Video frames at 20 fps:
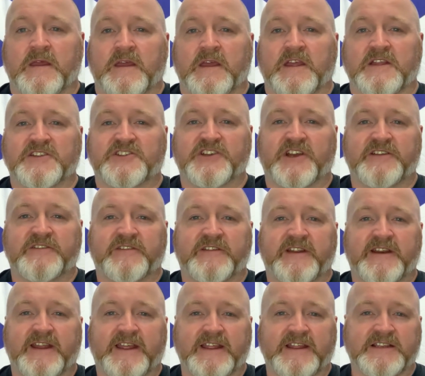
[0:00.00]
In January
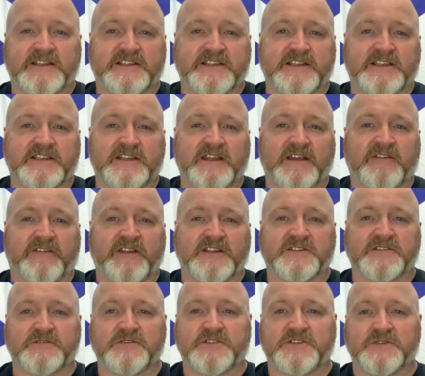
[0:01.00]
1960, a
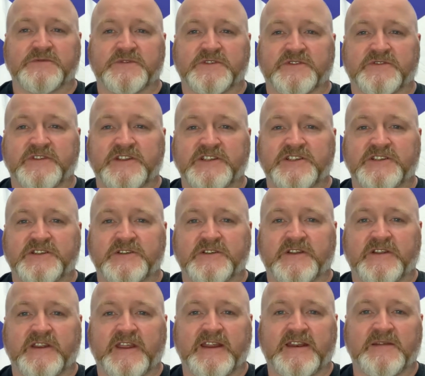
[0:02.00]
resolution was reached to
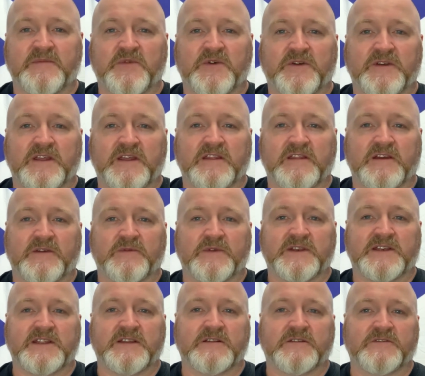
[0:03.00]
create a body that
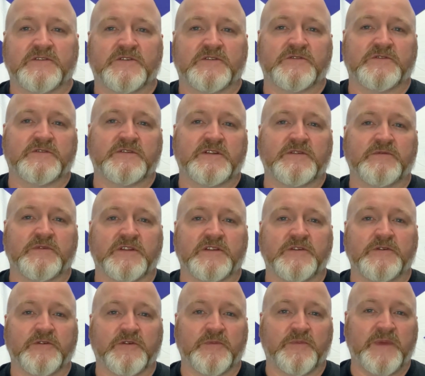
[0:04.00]
would deal not only with
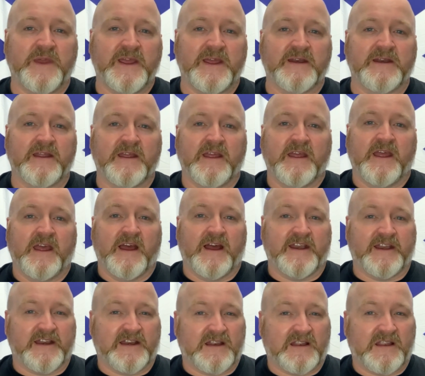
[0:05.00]
European
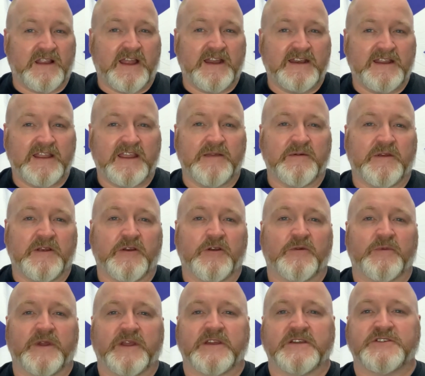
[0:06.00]
and Atlantic
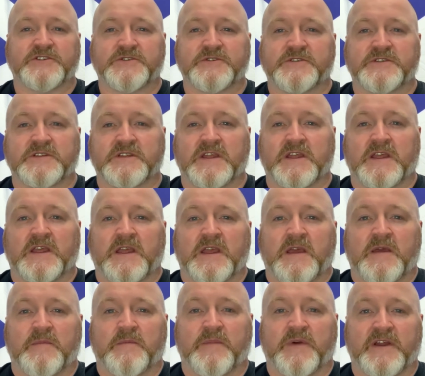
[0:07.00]
economic issues,
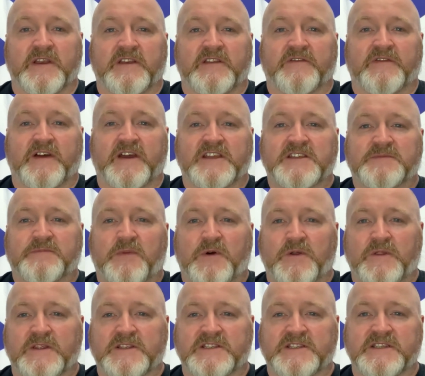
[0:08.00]
but devise
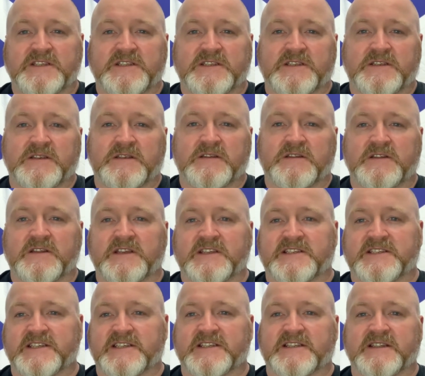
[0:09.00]
policies to
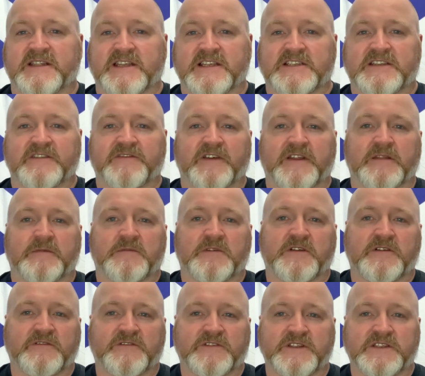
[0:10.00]
assist less developed
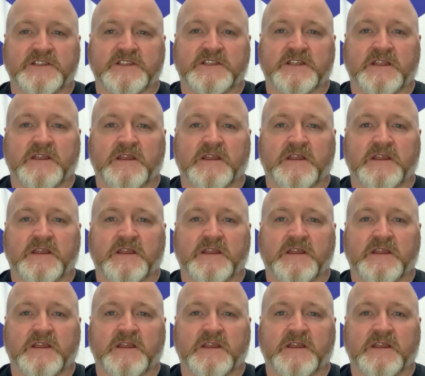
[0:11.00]
countries.